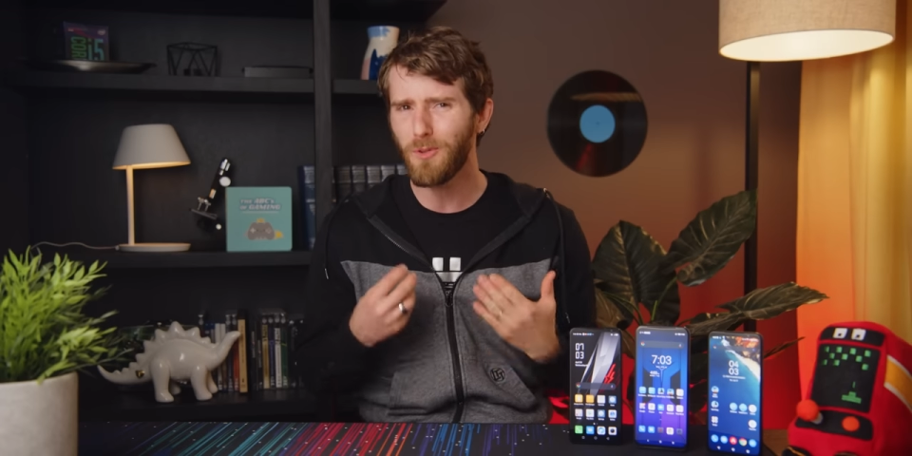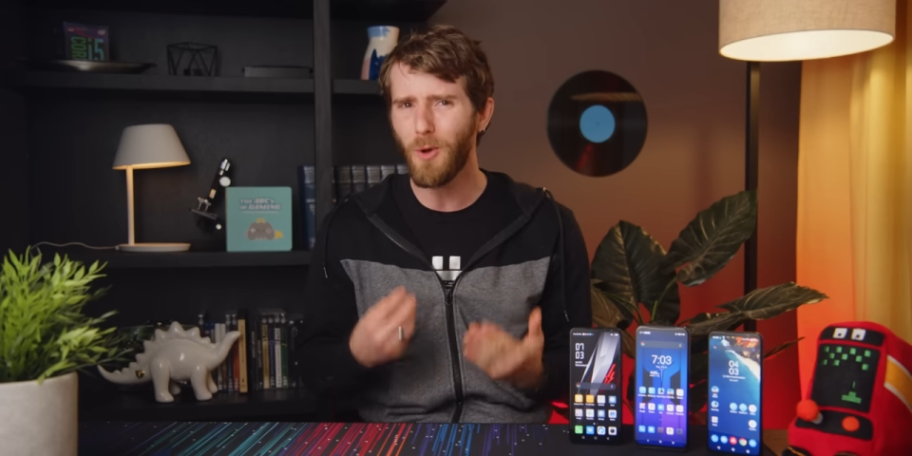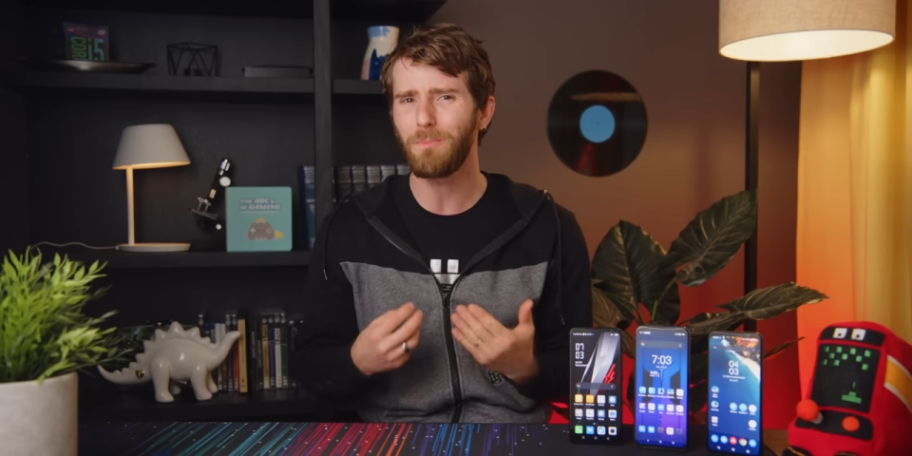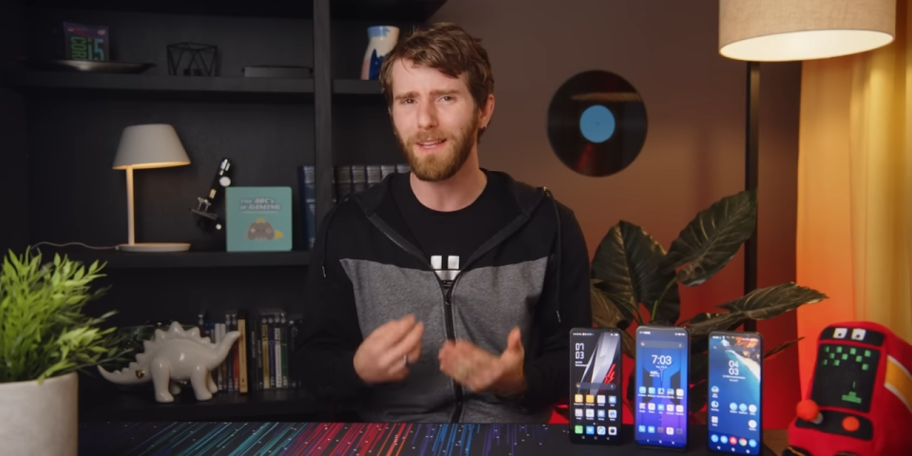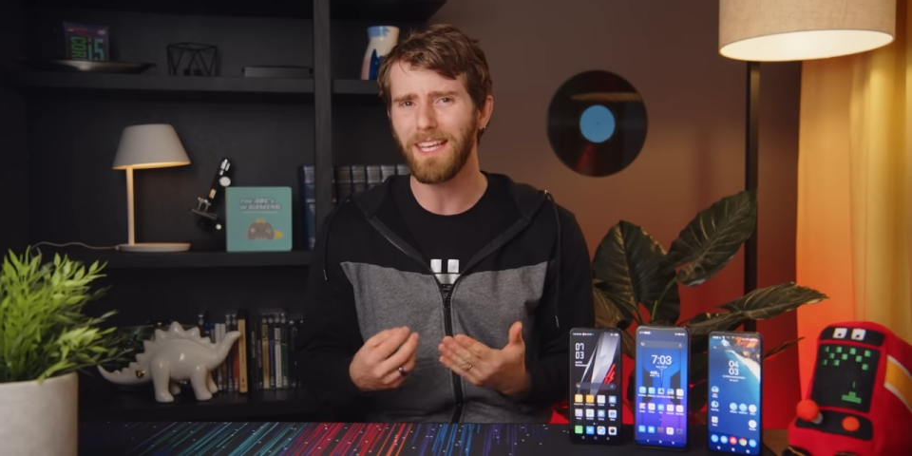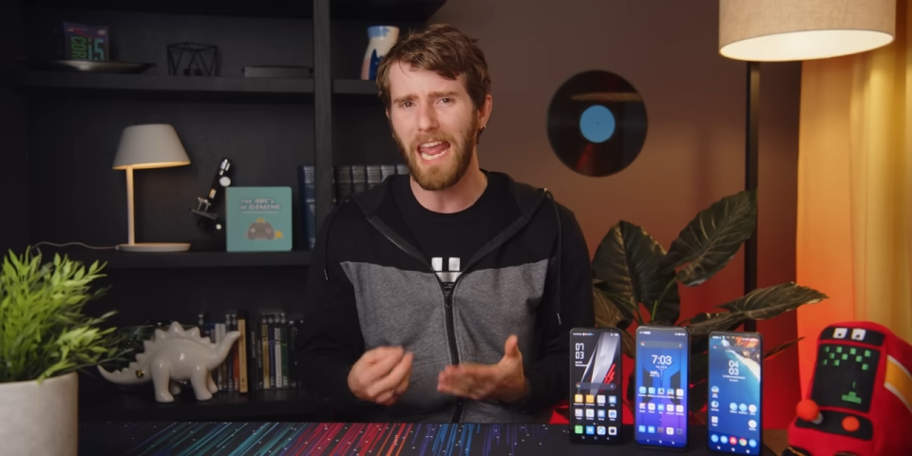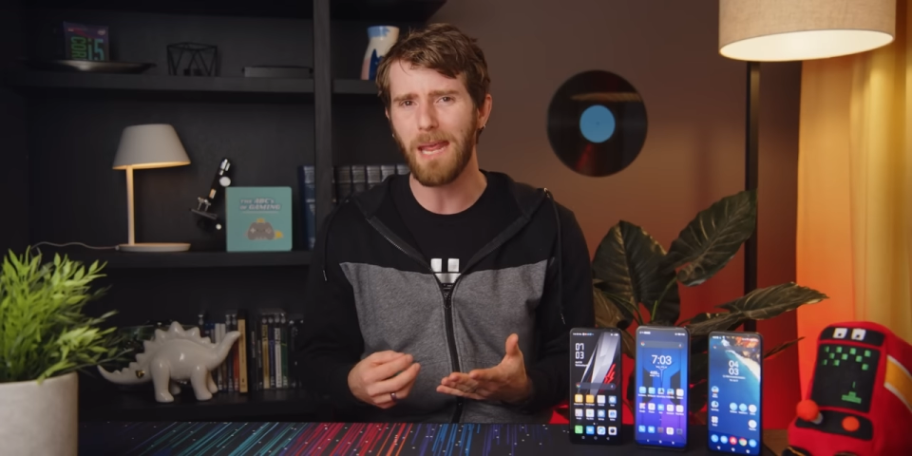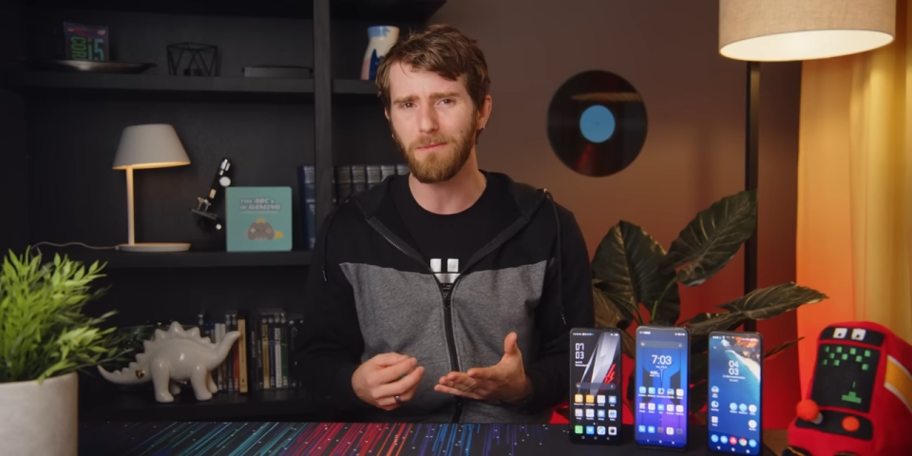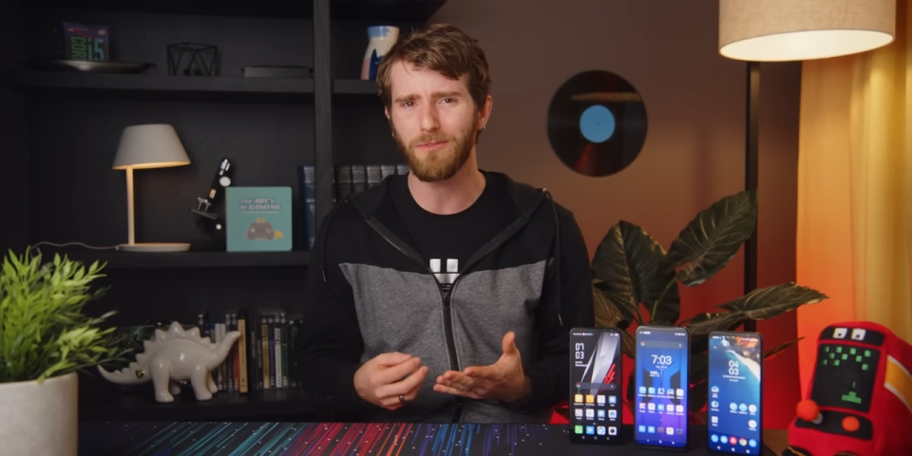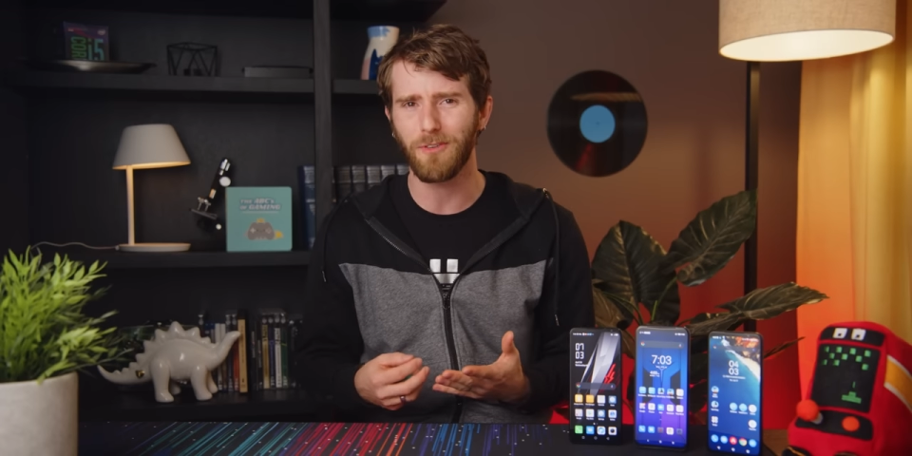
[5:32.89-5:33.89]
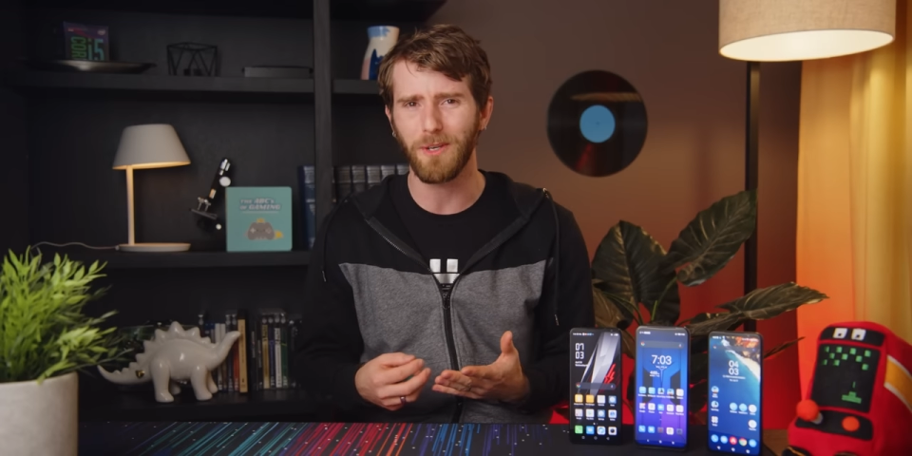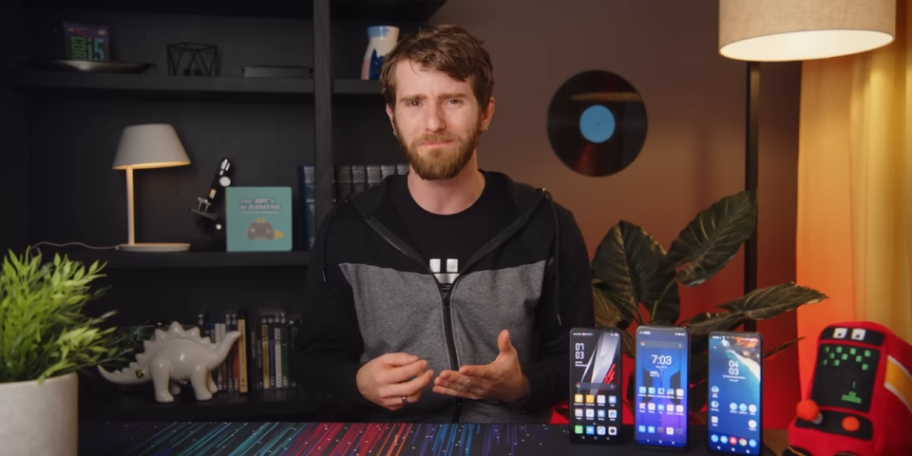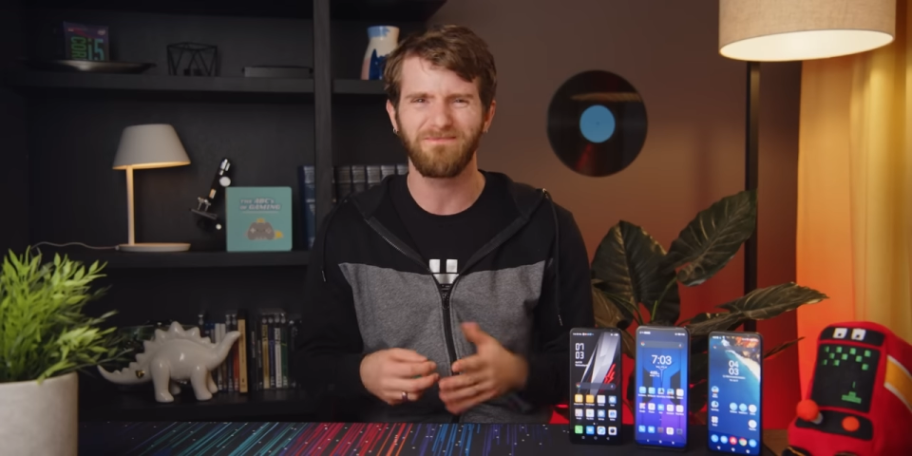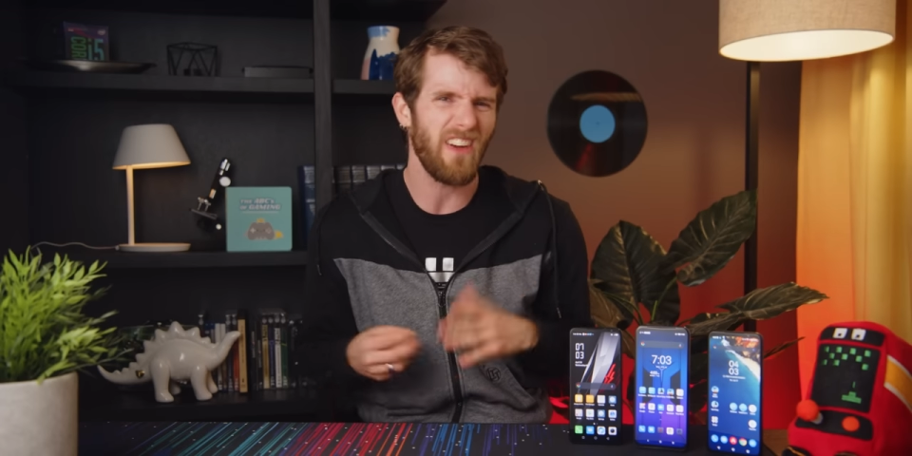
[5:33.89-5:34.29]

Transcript: don't play games for